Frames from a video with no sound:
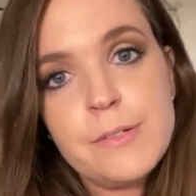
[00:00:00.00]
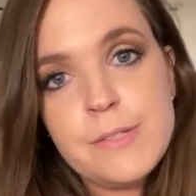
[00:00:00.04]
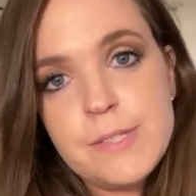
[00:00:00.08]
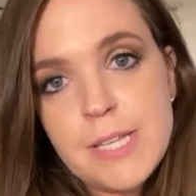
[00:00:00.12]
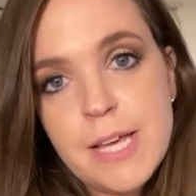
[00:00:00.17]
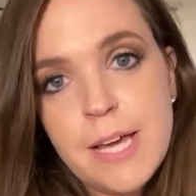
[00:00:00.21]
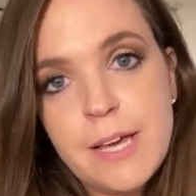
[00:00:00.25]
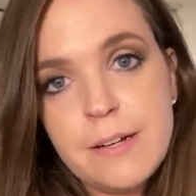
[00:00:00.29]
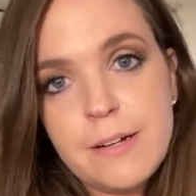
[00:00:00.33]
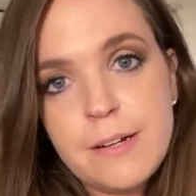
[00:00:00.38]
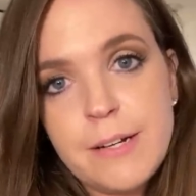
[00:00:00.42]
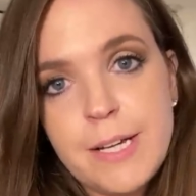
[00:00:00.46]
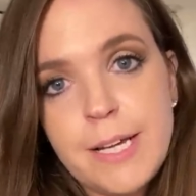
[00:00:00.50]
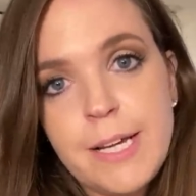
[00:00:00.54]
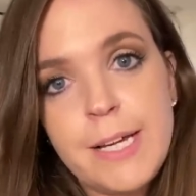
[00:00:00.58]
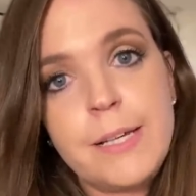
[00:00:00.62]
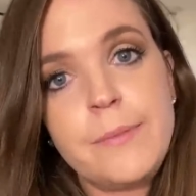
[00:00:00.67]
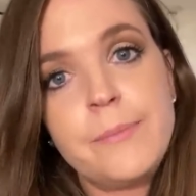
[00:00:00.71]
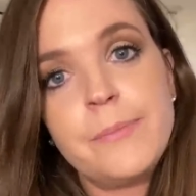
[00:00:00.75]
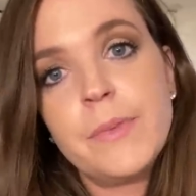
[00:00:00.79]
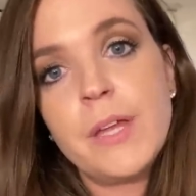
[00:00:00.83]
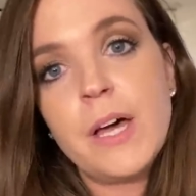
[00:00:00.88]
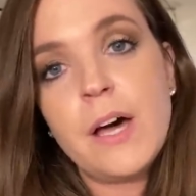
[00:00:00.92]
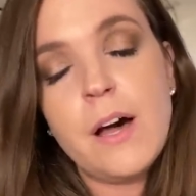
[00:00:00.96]

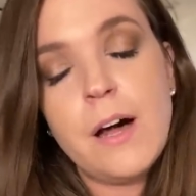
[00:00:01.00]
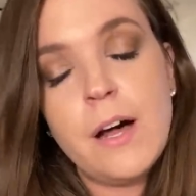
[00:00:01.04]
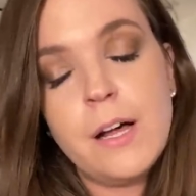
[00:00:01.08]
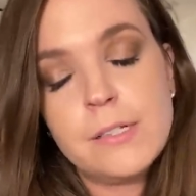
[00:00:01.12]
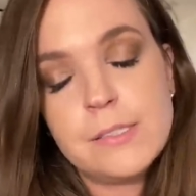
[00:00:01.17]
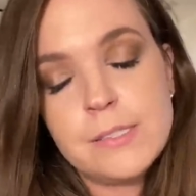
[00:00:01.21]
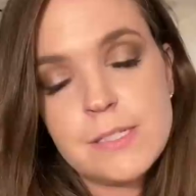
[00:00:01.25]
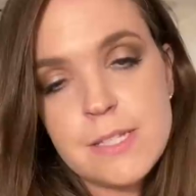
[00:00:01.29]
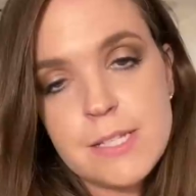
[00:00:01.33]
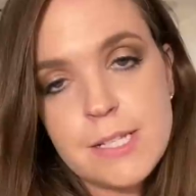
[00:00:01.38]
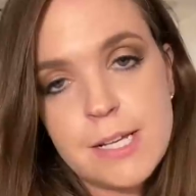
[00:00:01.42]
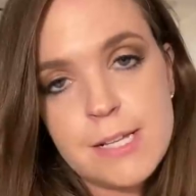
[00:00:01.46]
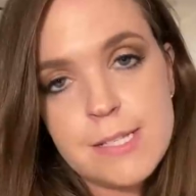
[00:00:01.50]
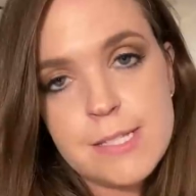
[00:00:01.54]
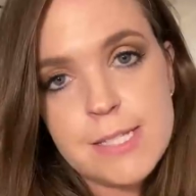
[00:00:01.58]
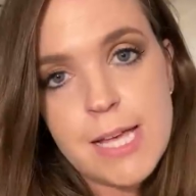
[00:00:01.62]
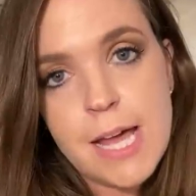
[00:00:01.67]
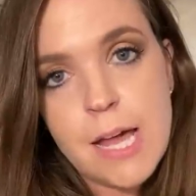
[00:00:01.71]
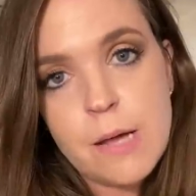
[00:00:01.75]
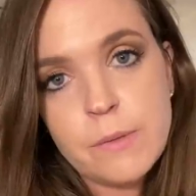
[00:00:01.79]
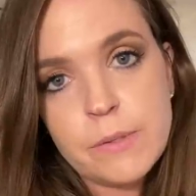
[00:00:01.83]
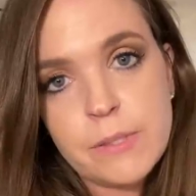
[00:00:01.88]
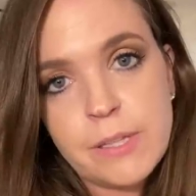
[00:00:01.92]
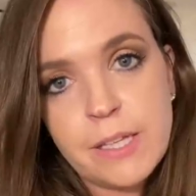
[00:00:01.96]
Saturday. I'll discuss
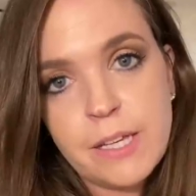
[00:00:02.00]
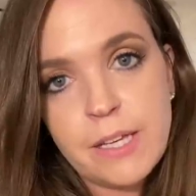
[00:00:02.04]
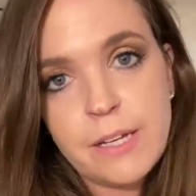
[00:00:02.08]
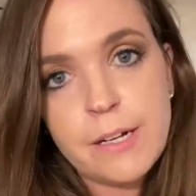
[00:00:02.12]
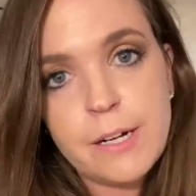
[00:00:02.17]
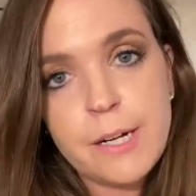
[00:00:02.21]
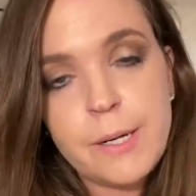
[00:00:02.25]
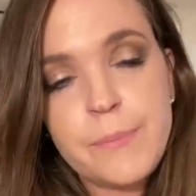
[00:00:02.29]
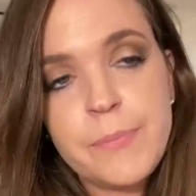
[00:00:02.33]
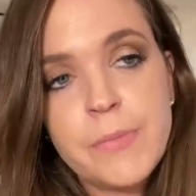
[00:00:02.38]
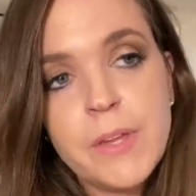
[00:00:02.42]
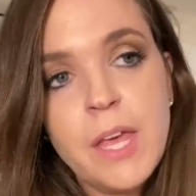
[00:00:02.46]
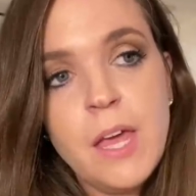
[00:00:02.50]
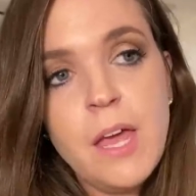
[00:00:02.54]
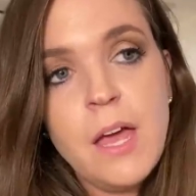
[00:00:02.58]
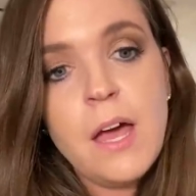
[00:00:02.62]
that one later.